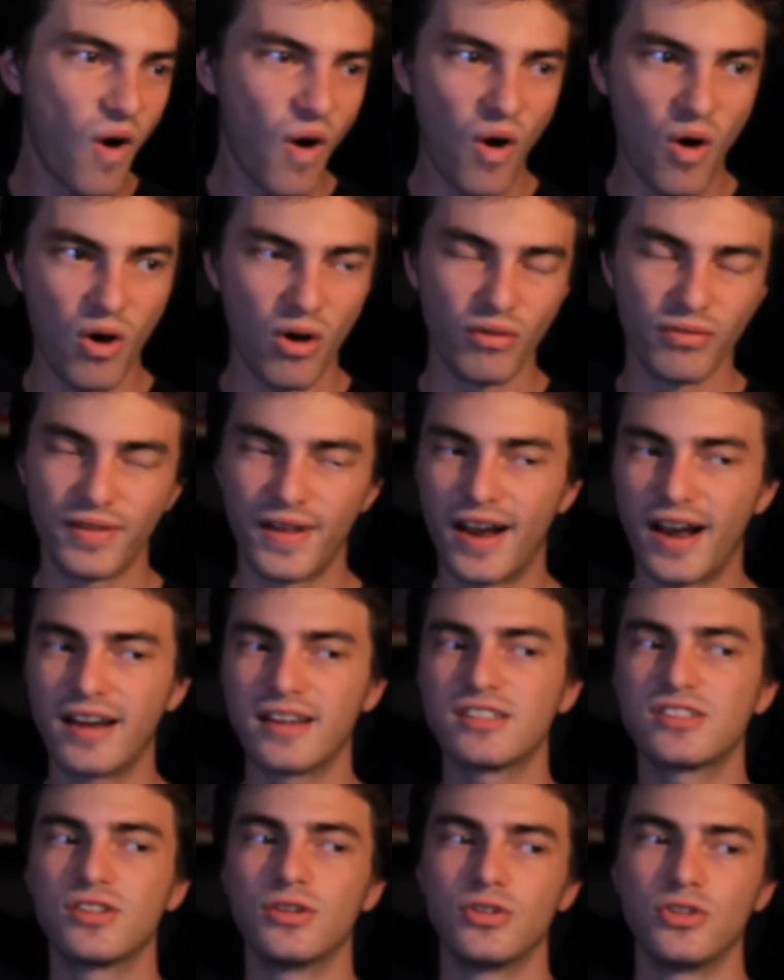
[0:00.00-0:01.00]
all of
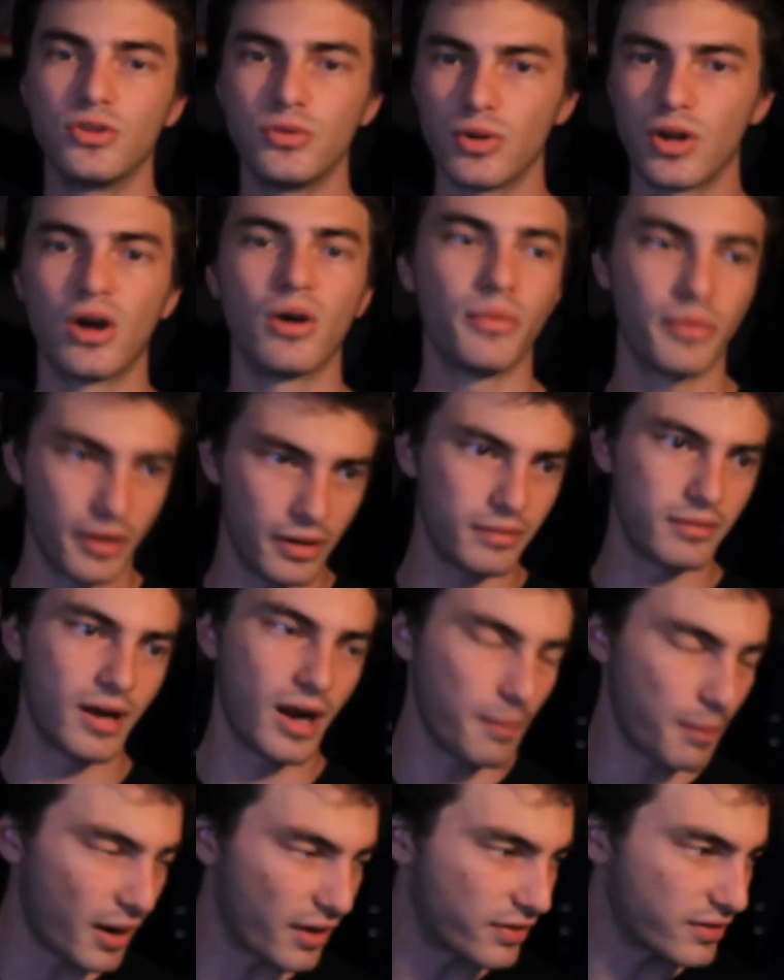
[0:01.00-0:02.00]
that, so you know that
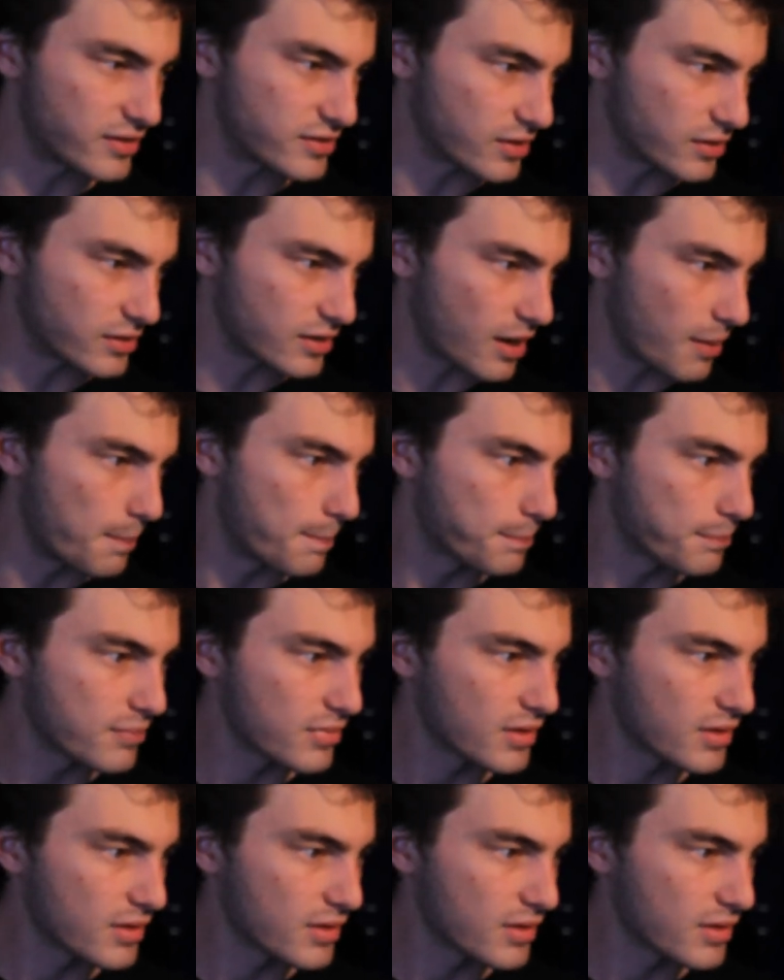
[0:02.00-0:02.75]
I buy things all the time.